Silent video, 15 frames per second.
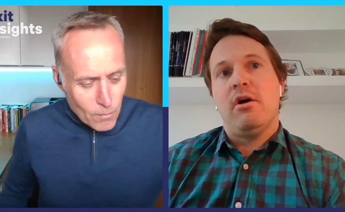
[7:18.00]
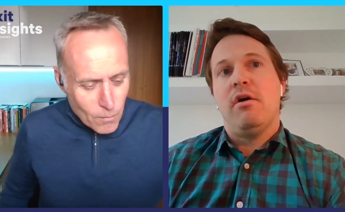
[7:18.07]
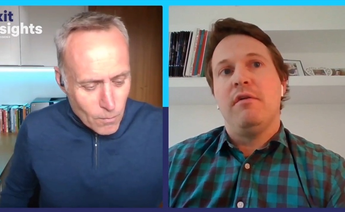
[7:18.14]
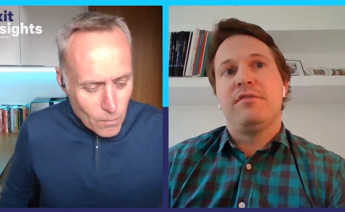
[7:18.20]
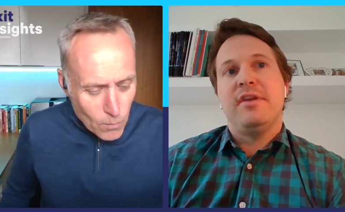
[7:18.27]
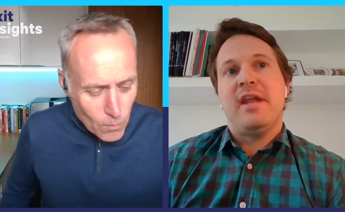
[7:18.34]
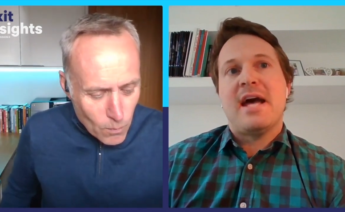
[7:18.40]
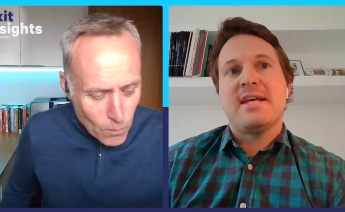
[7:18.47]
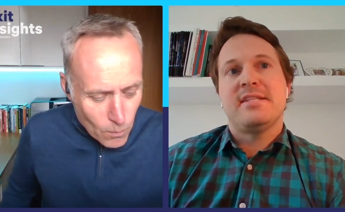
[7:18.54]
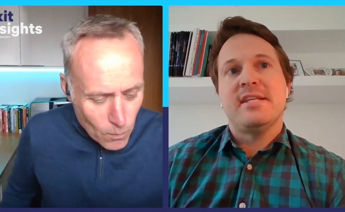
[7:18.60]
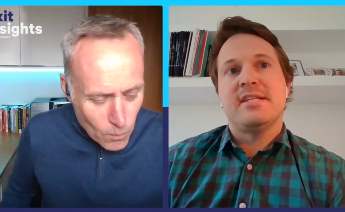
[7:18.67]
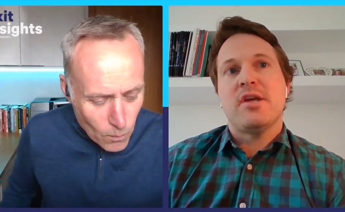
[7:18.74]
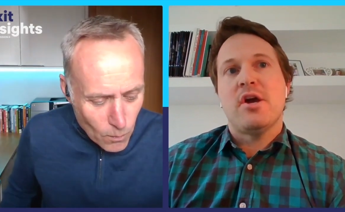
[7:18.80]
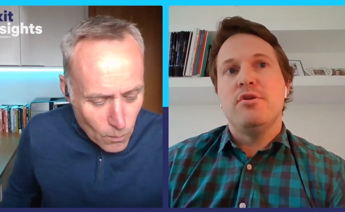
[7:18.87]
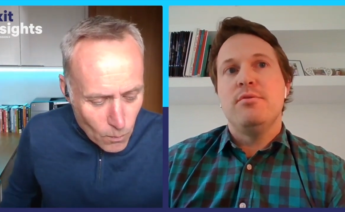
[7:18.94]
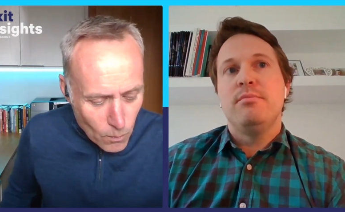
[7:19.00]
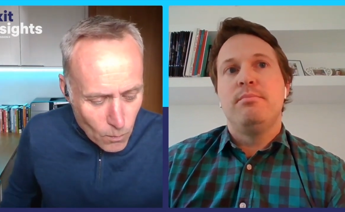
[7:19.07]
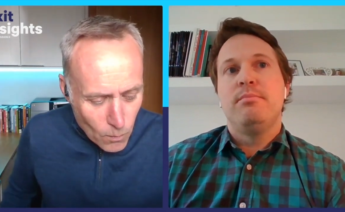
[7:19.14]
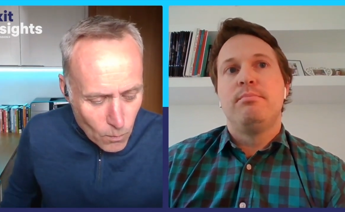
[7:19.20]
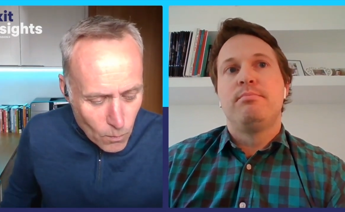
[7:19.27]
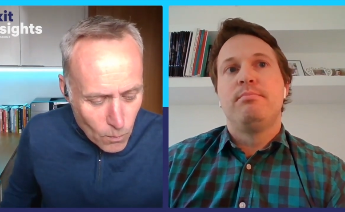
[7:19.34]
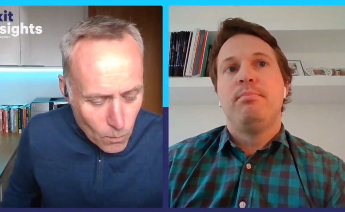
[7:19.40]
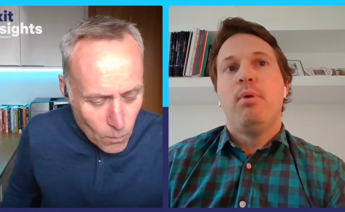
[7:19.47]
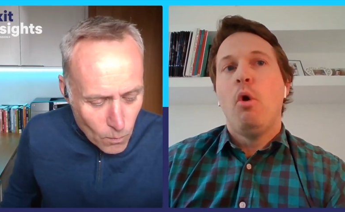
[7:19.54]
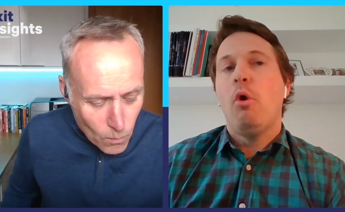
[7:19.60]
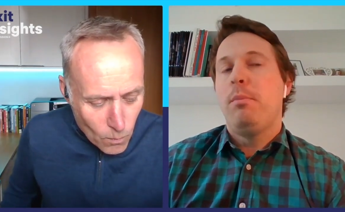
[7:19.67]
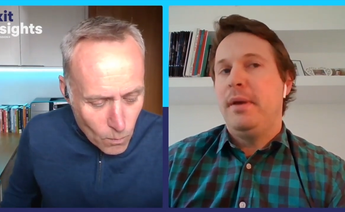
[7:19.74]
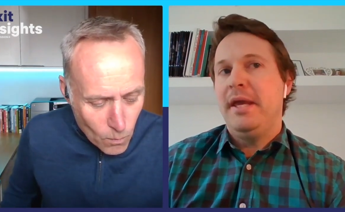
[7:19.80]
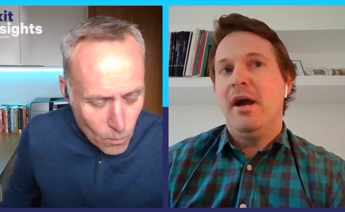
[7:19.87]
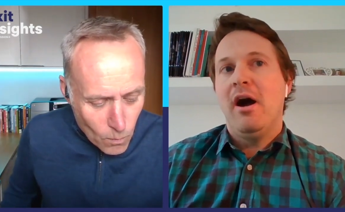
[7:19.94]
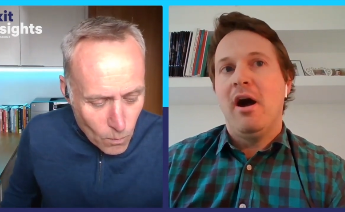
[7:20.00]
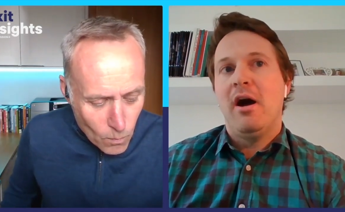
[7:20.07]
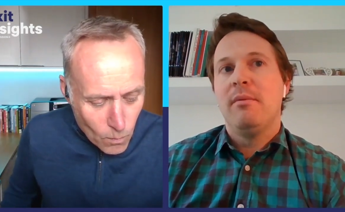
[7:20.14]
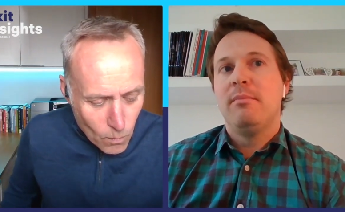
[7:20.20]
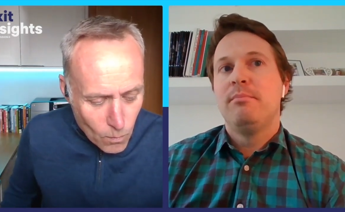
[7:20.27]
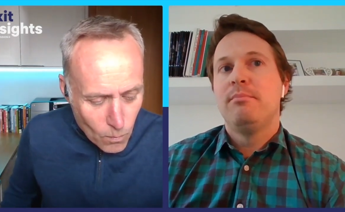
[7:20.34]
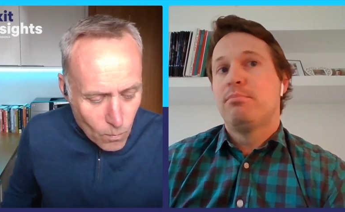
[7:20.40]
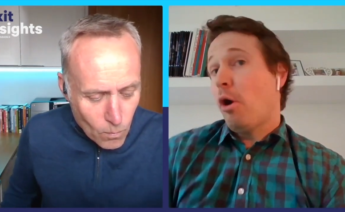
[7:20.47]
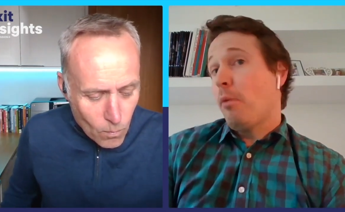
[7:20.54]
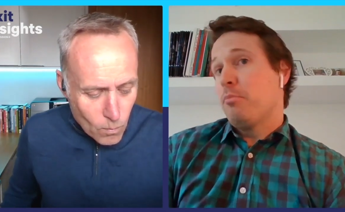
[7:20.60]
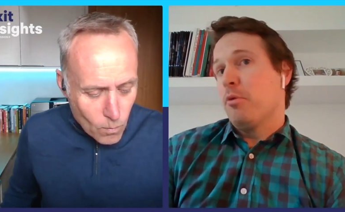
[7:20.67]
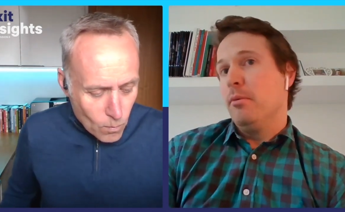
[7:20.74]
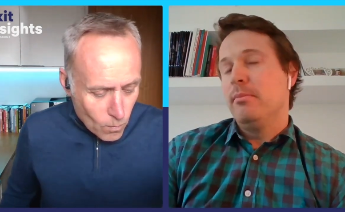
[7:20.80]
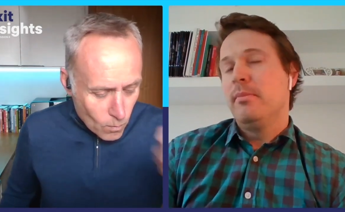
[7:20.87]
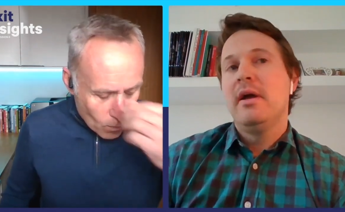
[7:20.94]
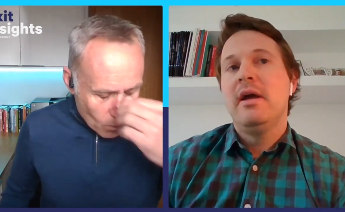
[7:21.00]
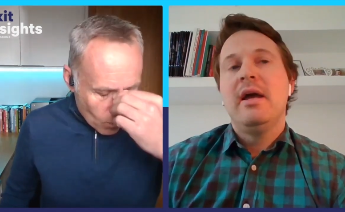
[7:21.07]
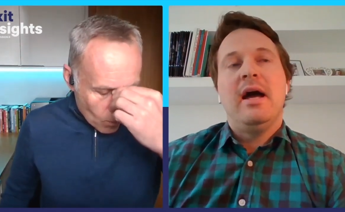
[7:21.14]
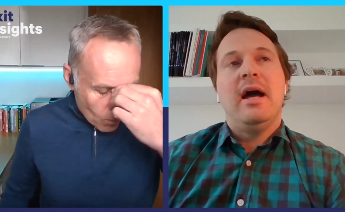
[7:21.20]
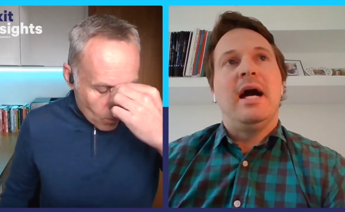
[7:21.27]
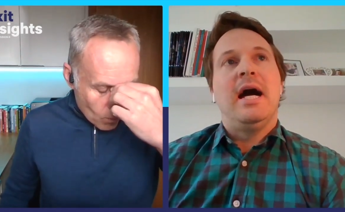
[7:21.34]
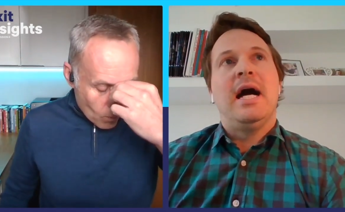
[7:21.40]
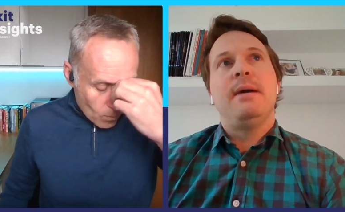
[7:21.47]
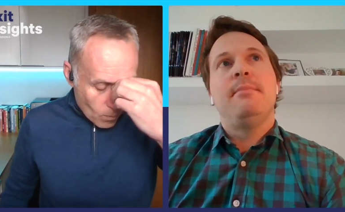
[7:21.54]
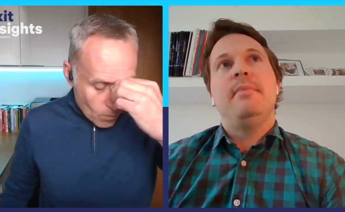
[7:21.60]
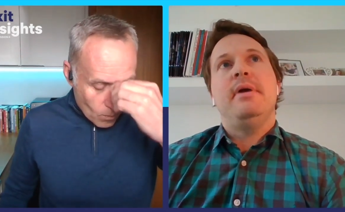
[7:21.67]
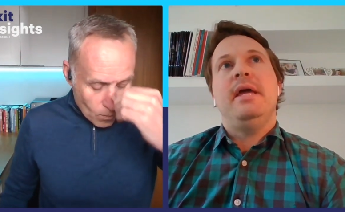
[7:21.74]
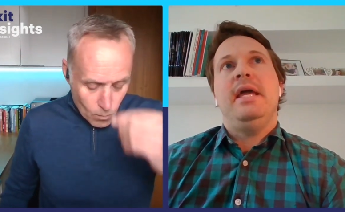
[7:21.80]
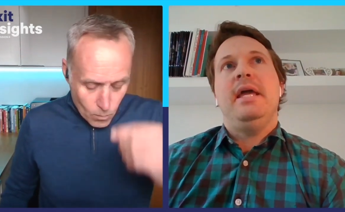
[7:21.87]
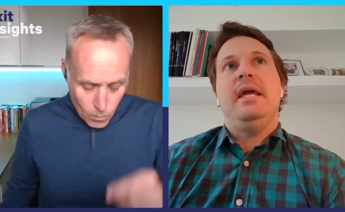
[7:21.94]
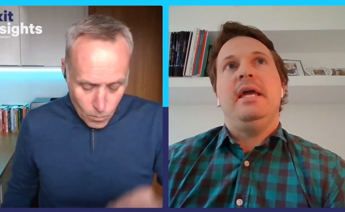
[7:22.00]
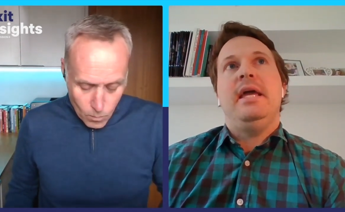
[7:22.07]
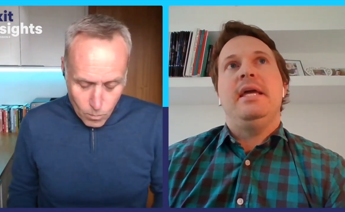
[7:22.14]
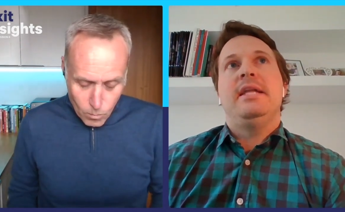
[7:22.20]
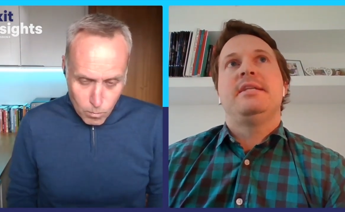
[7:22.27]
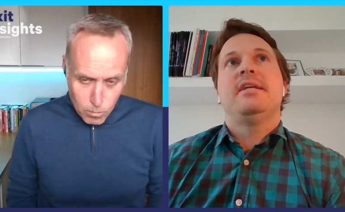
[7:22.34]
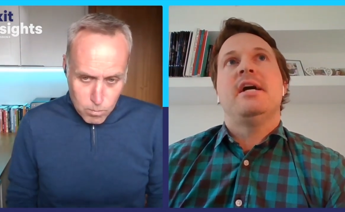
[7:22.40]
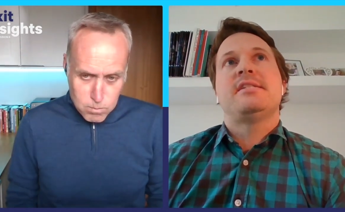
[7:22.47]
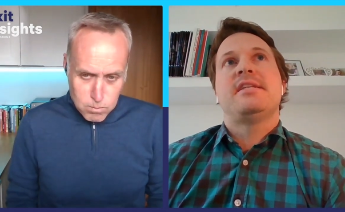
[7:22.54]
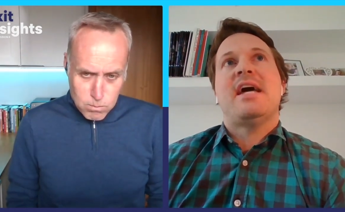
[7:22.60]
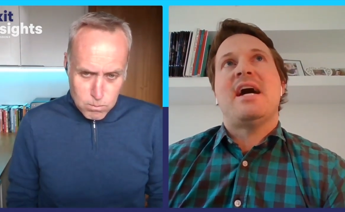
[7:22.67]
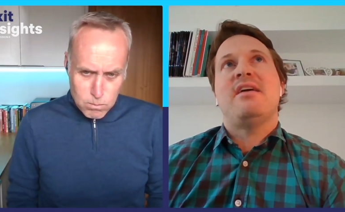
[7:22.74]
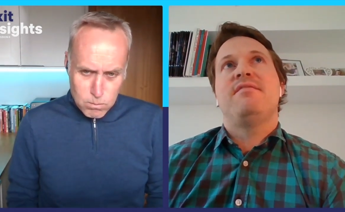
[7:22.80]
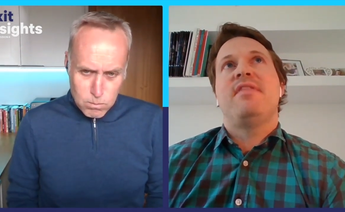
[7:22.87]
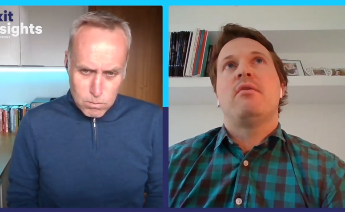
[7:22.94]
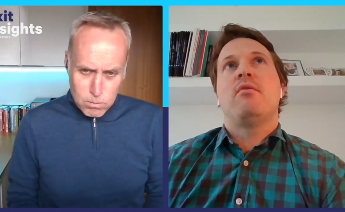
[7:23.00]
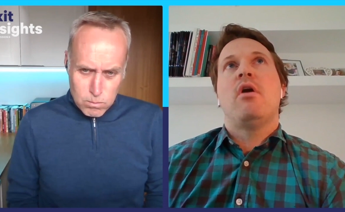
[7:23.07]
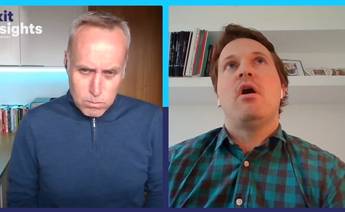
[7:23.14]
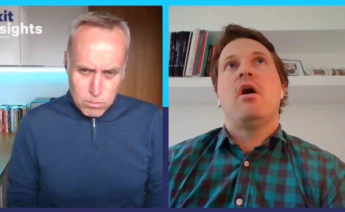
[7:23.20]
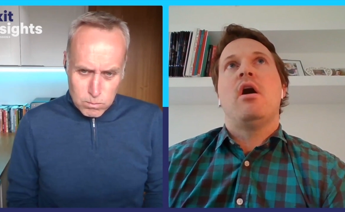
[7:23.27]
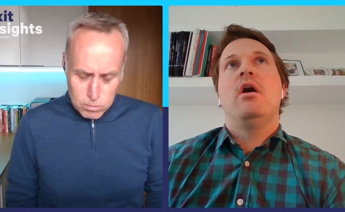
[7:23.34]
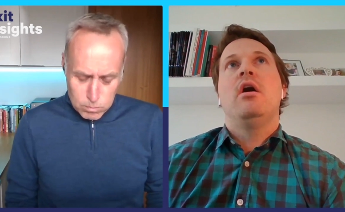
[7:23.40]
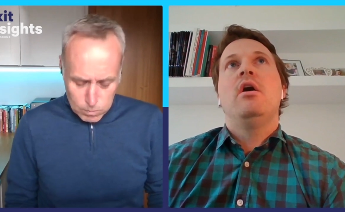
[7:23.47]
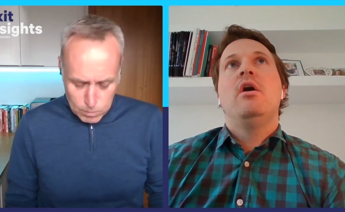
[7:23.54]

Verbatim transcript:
Speaker 1: often has its own poor PR problem. Um, it, it does have, there are